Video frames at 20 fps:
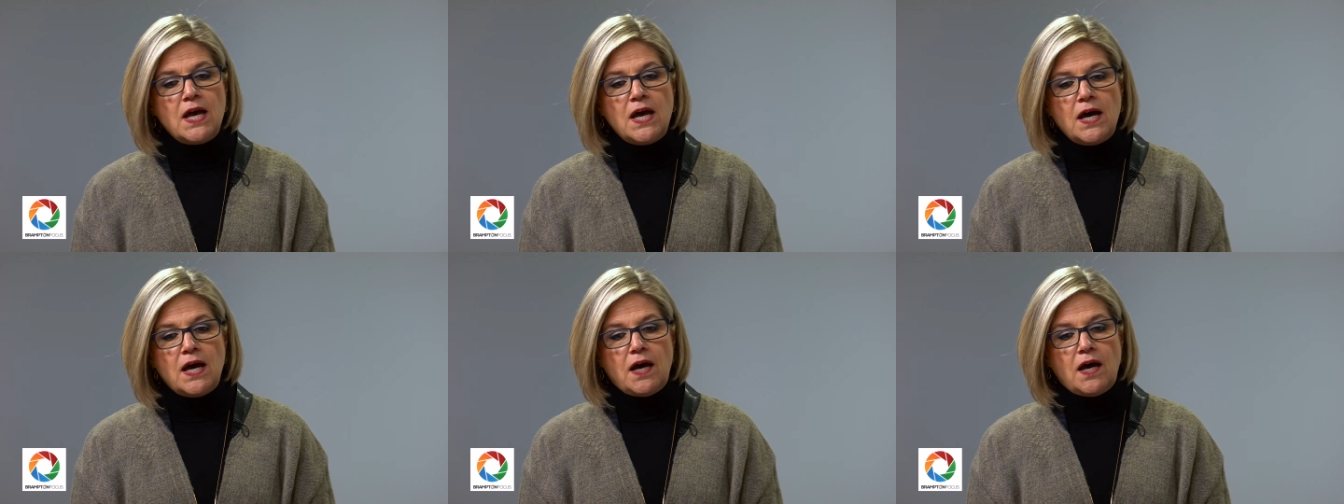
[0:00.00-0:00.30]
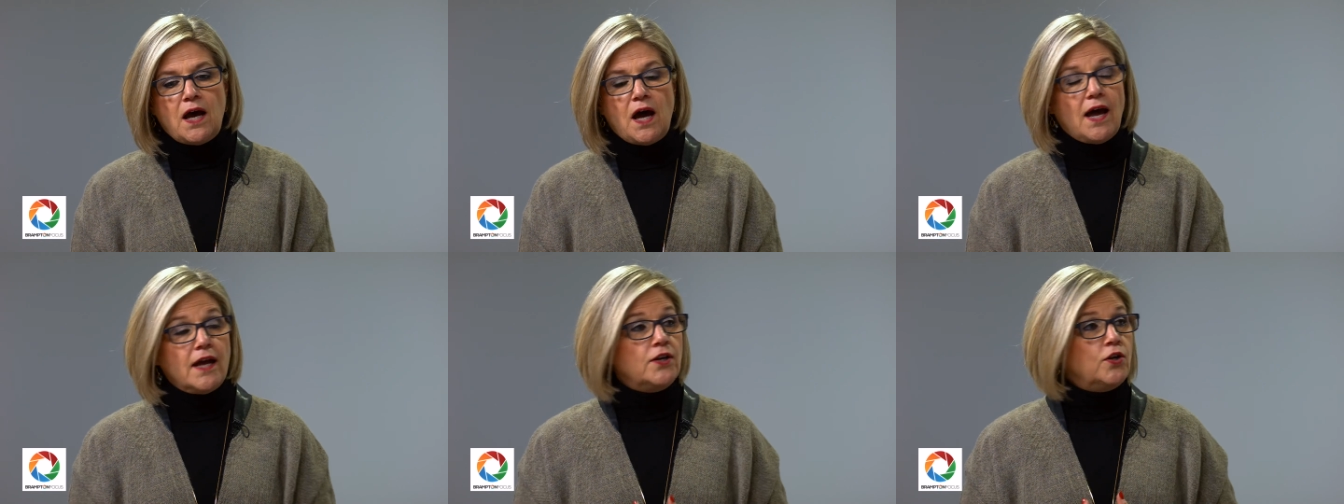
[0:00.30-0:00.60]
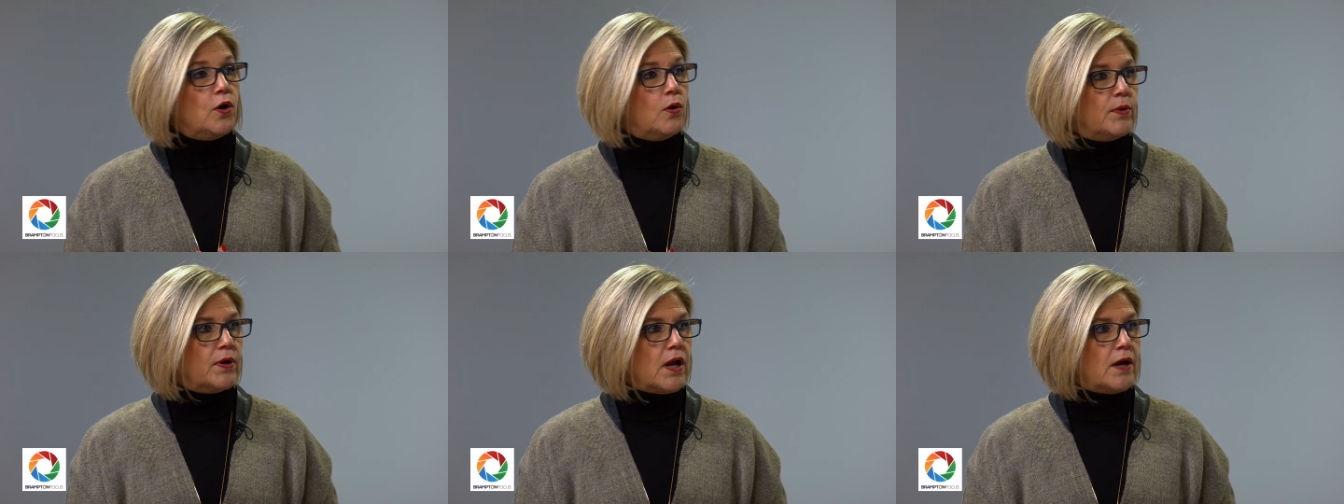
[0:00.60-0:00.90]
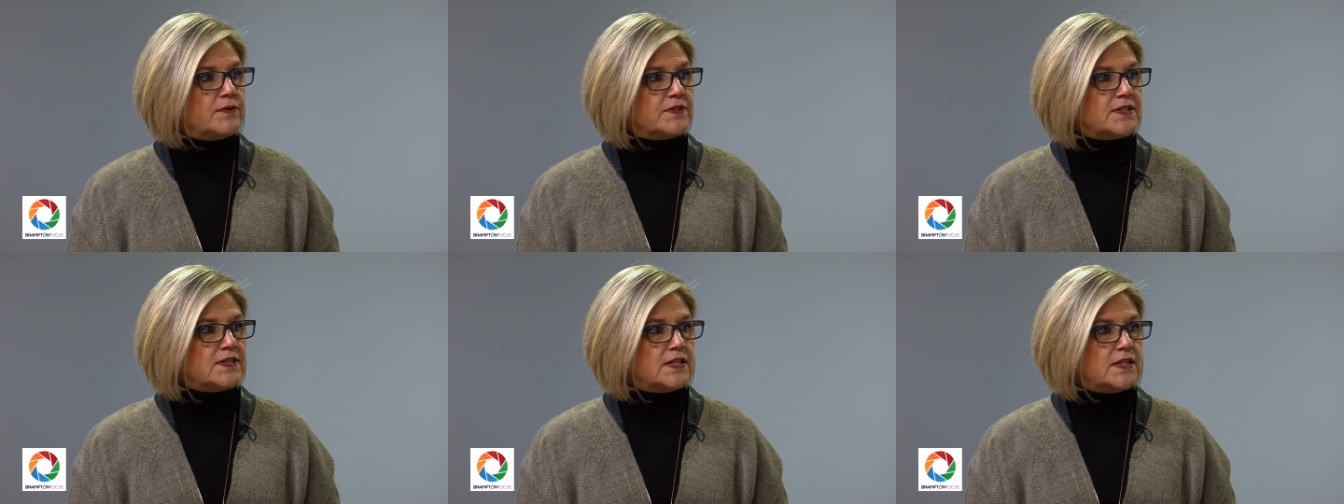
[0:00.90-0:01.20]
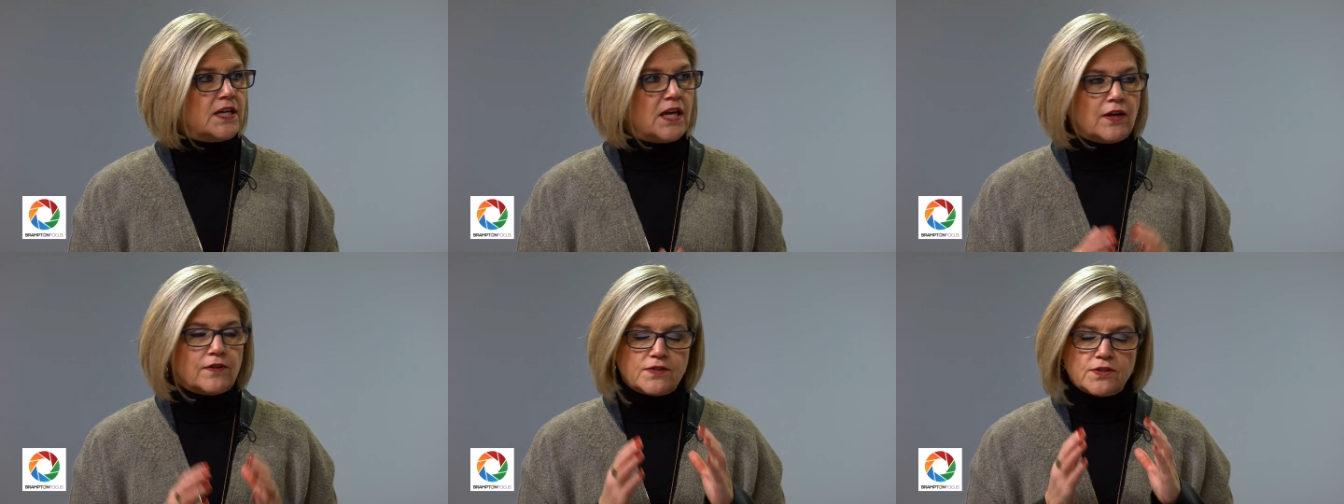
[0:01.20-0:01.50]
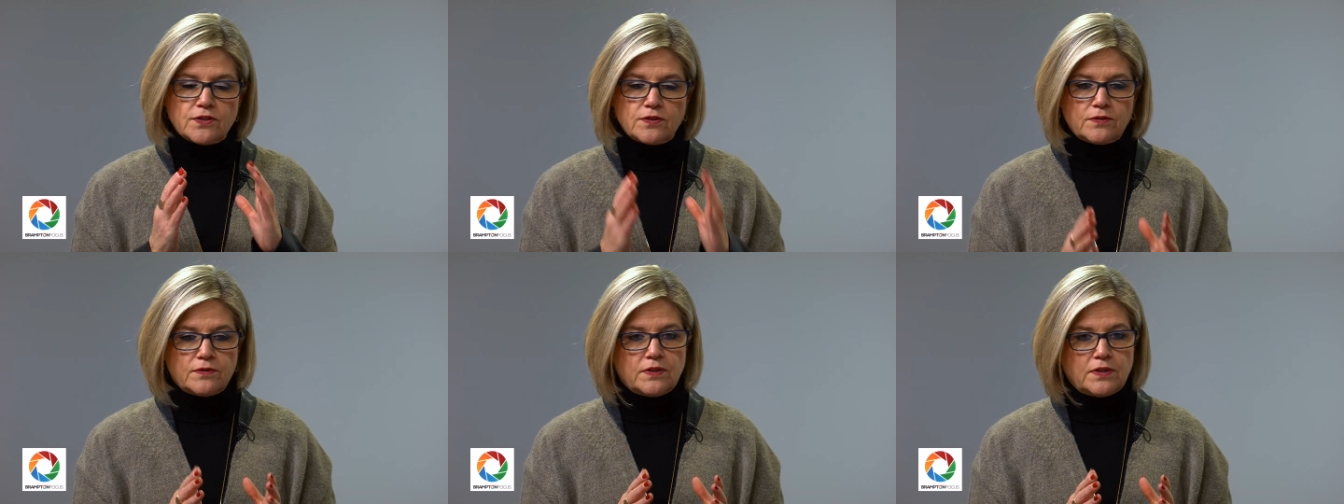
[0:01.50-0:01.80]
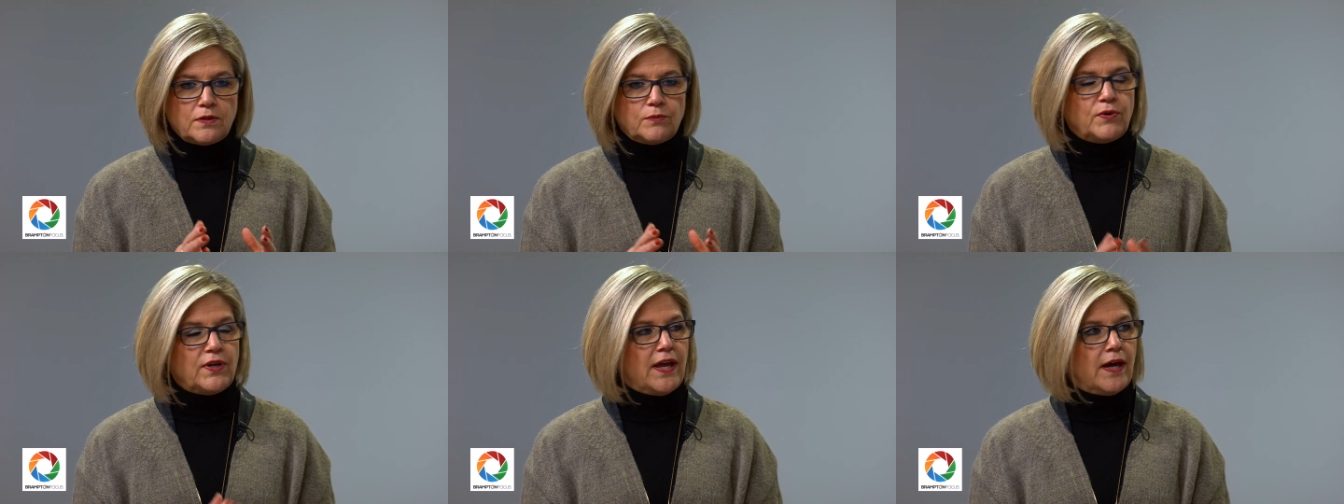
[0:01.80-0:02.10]
Uh, I know when I was a city councillor
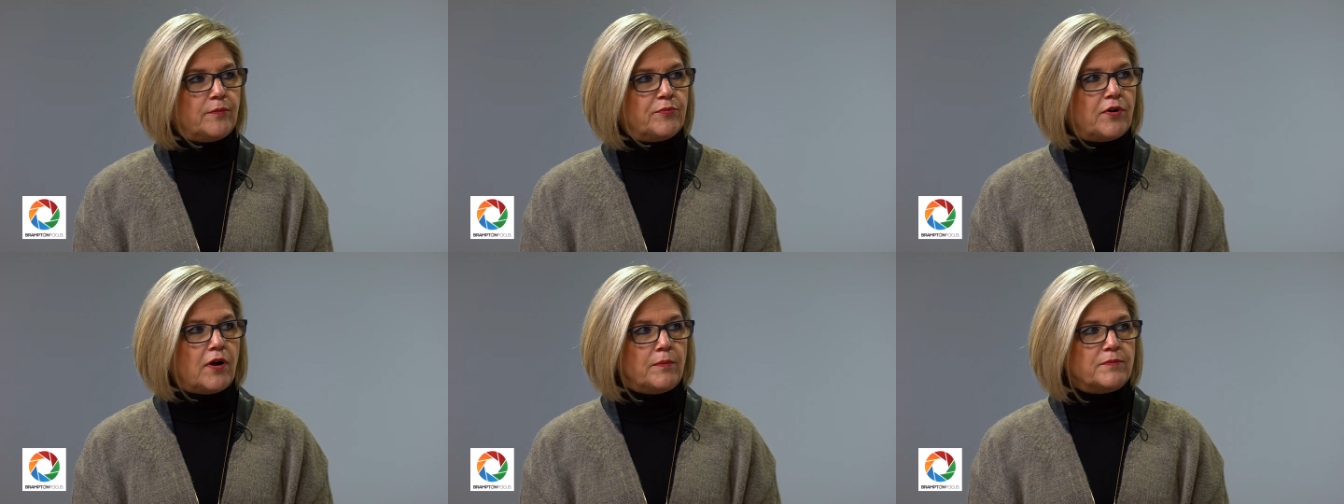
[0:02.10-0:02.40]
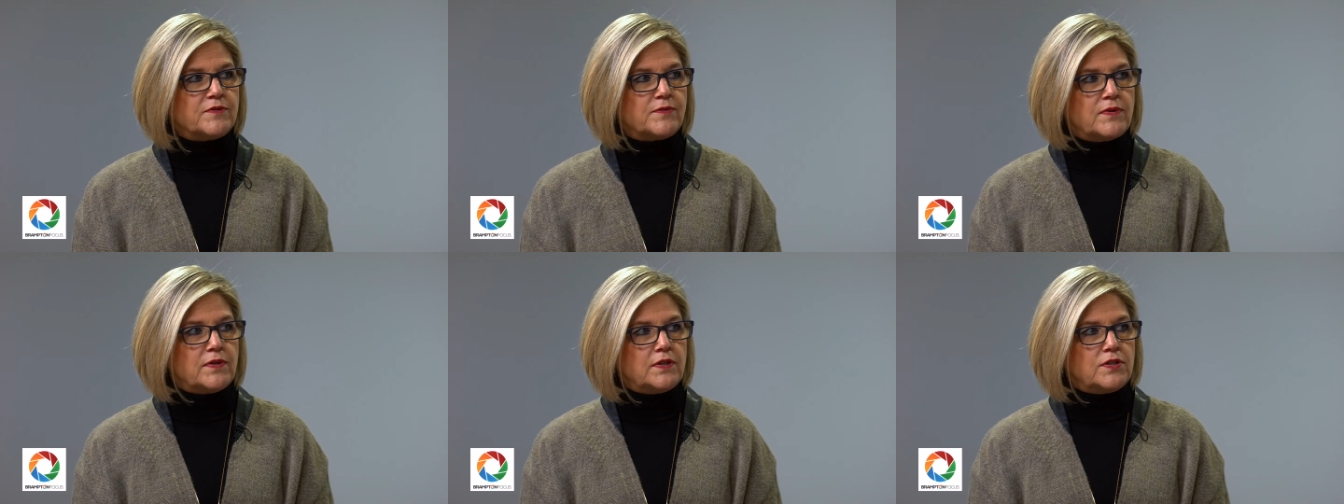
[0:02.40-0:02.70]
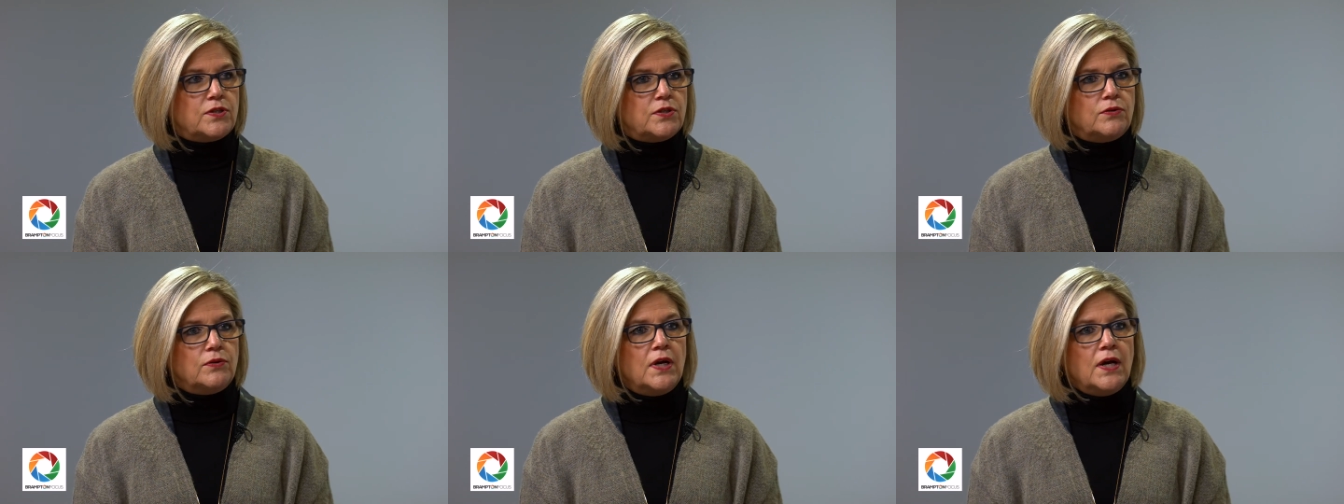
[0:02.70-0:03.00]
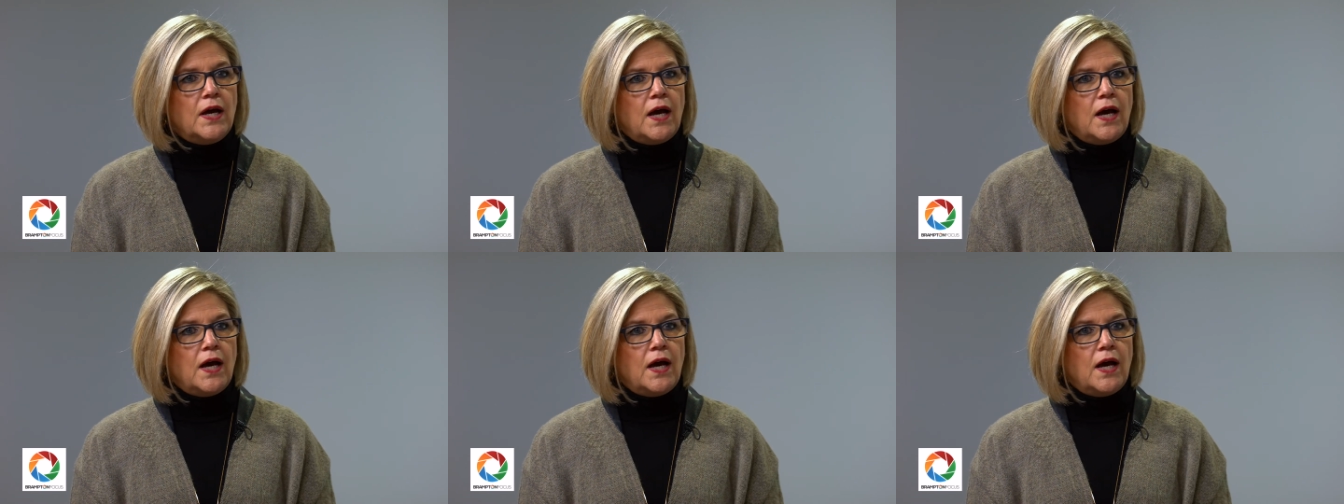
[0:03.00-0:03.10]
that we had problems with it too.